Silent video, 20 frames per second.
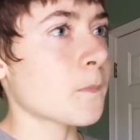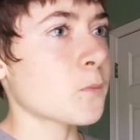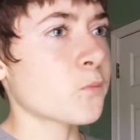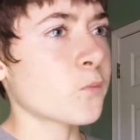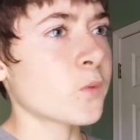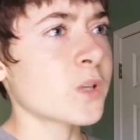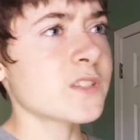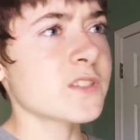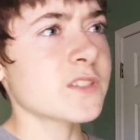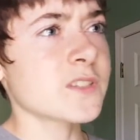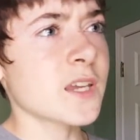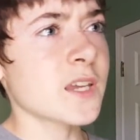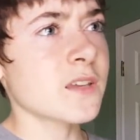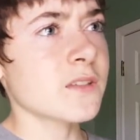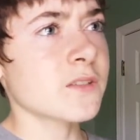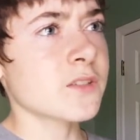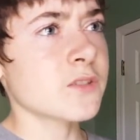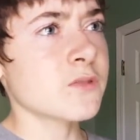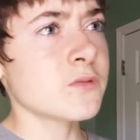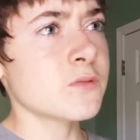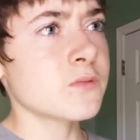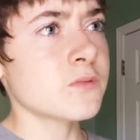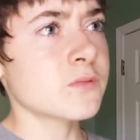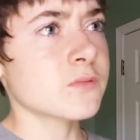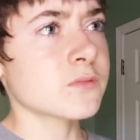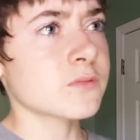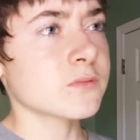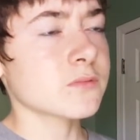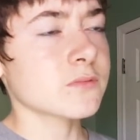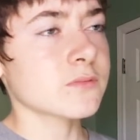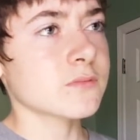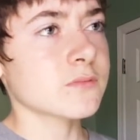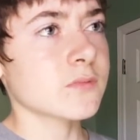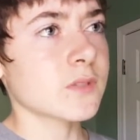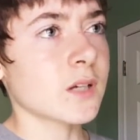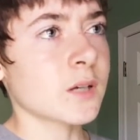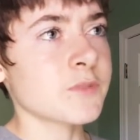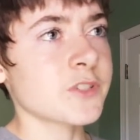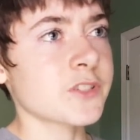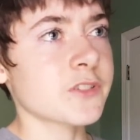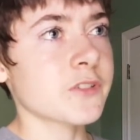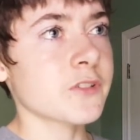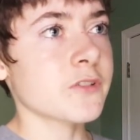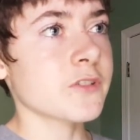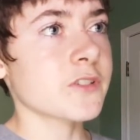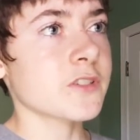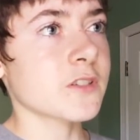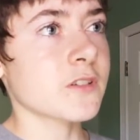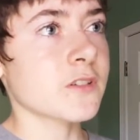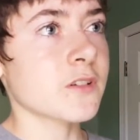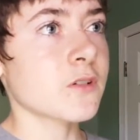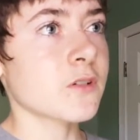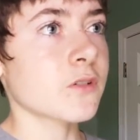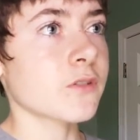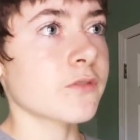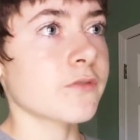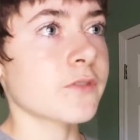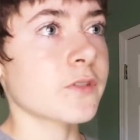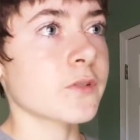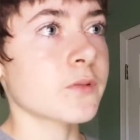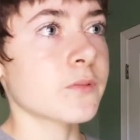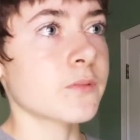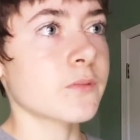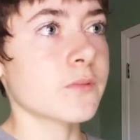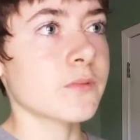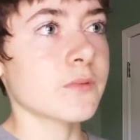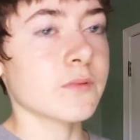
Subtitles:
What state do you, I'm just curious to know if you're